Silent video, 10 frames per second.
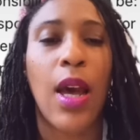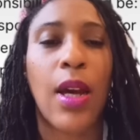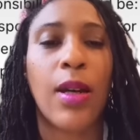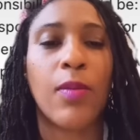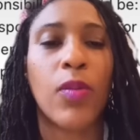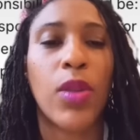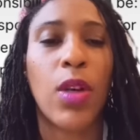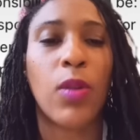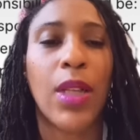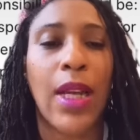um,
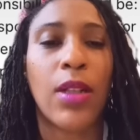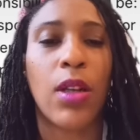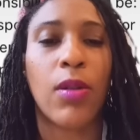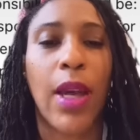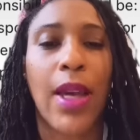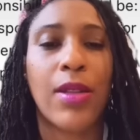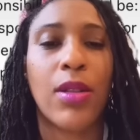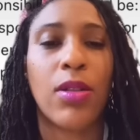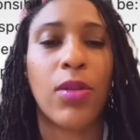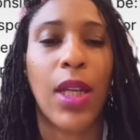no one I know has
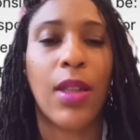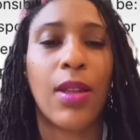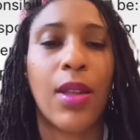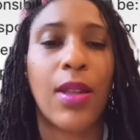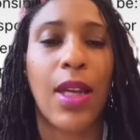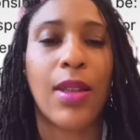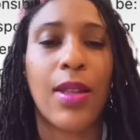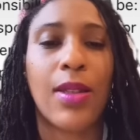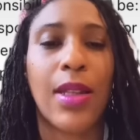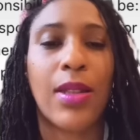to do anything like
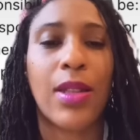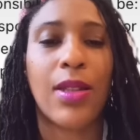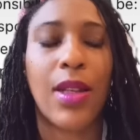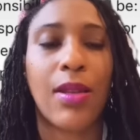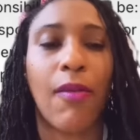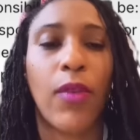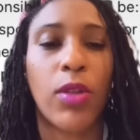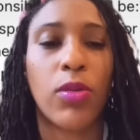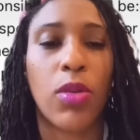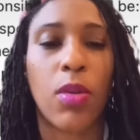this. It just doesn't
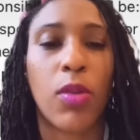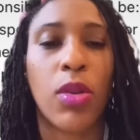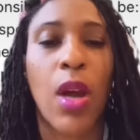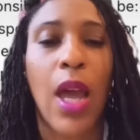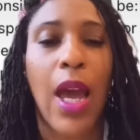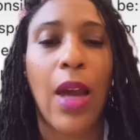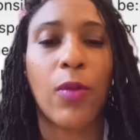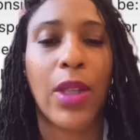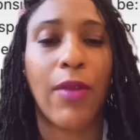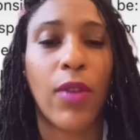feel normal. I
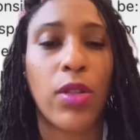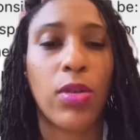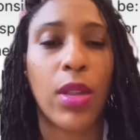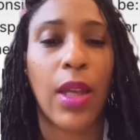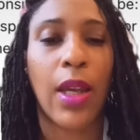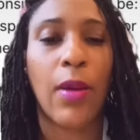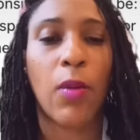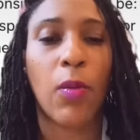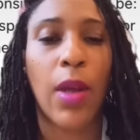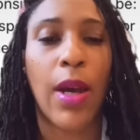would eventually
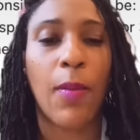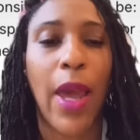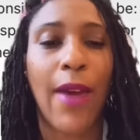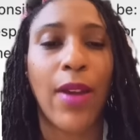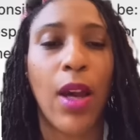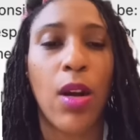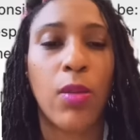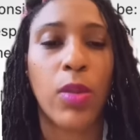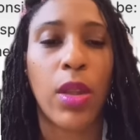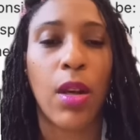um, have a
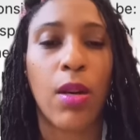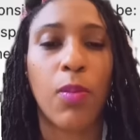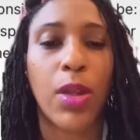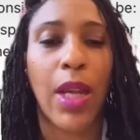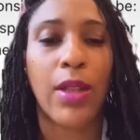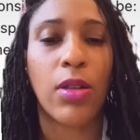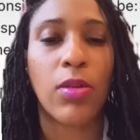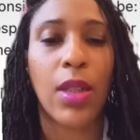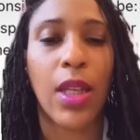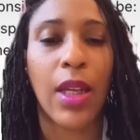home with her, but I
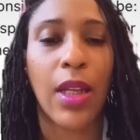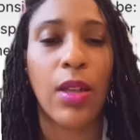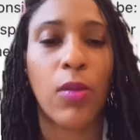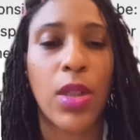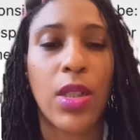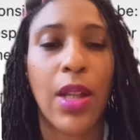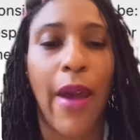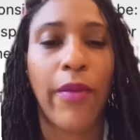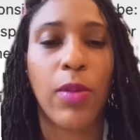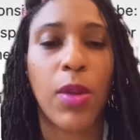don't think anyone should
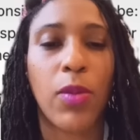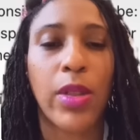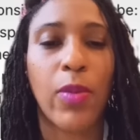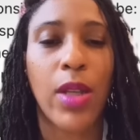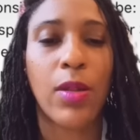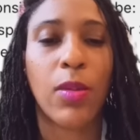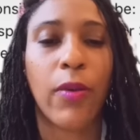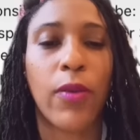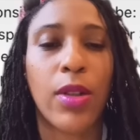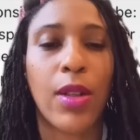have to be
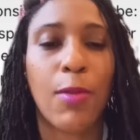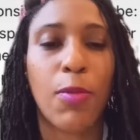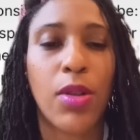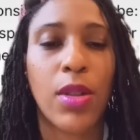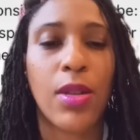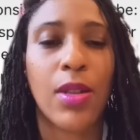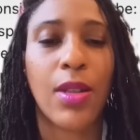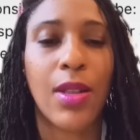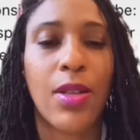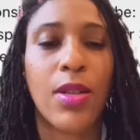responsible for another person's
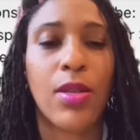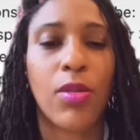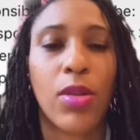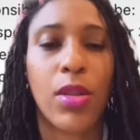decisions or